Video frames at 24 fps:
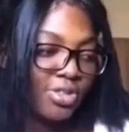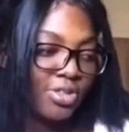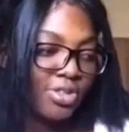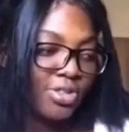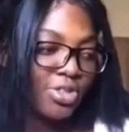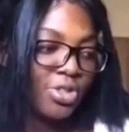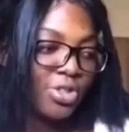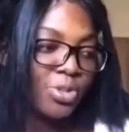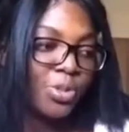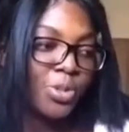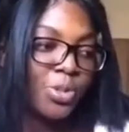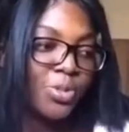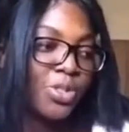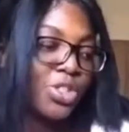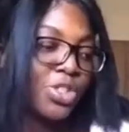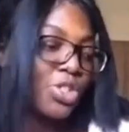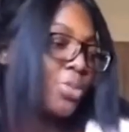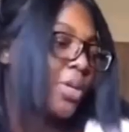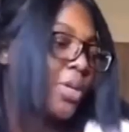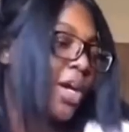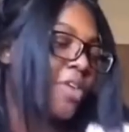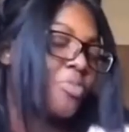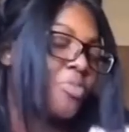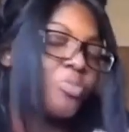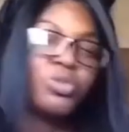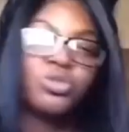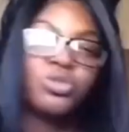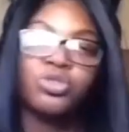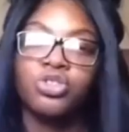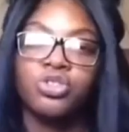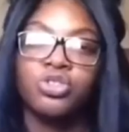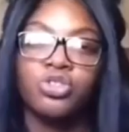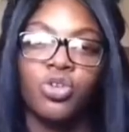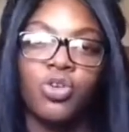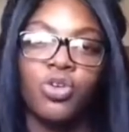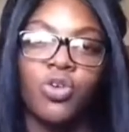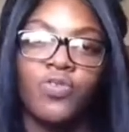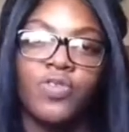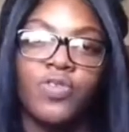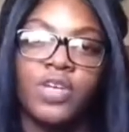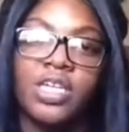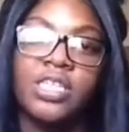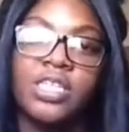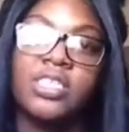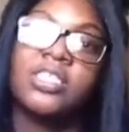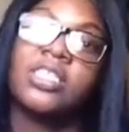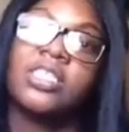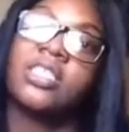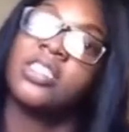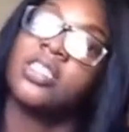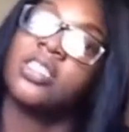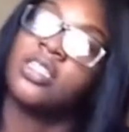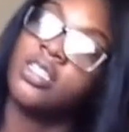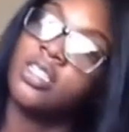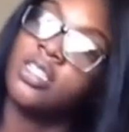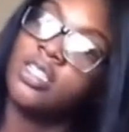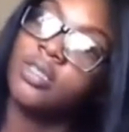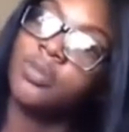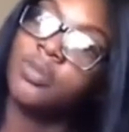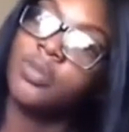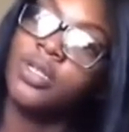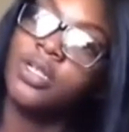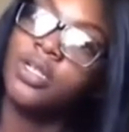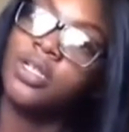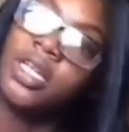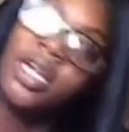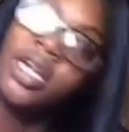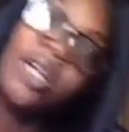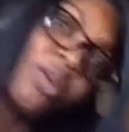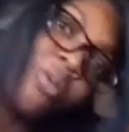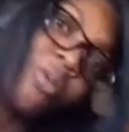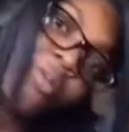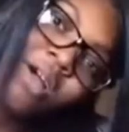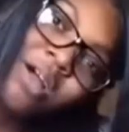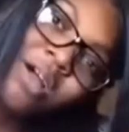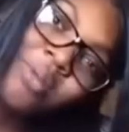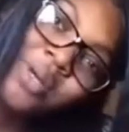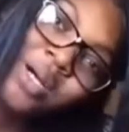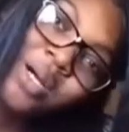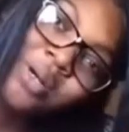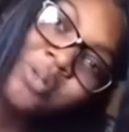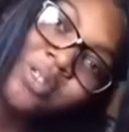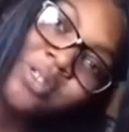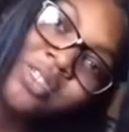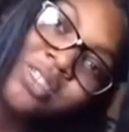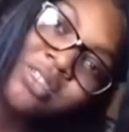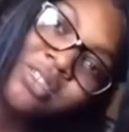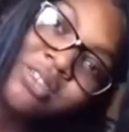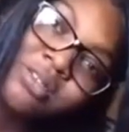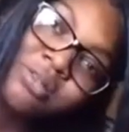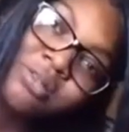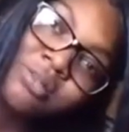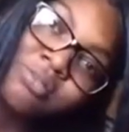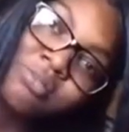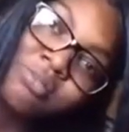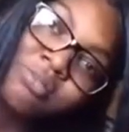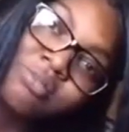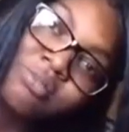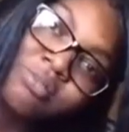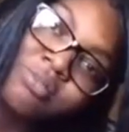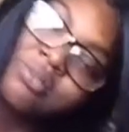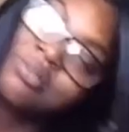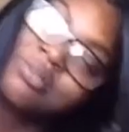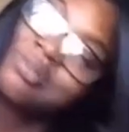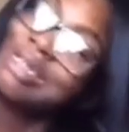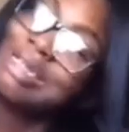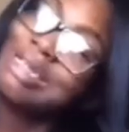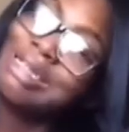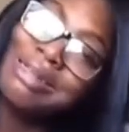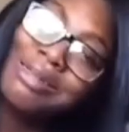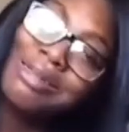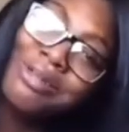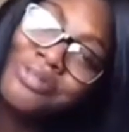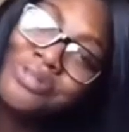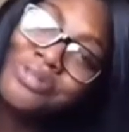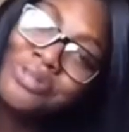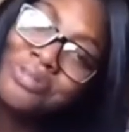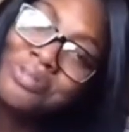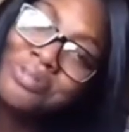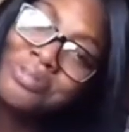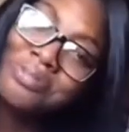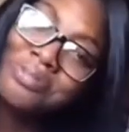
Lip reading: to where she would have bruises on her face and then look in the mirror like, why am I with him? But I love him.